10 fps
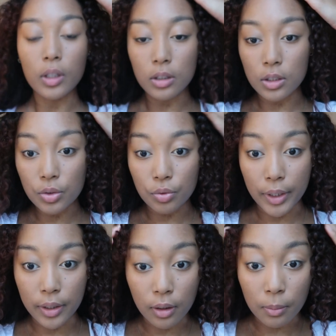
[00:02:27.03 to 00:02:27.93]
This is
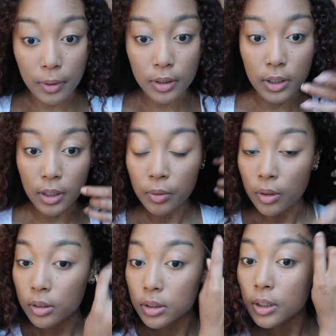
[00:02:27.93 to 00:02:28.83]
random, but is anyone
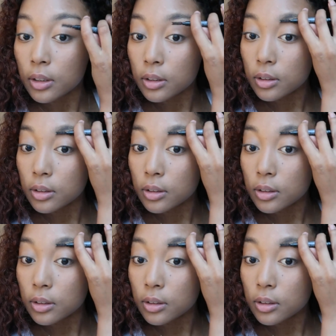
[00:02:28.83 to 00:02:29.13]
else like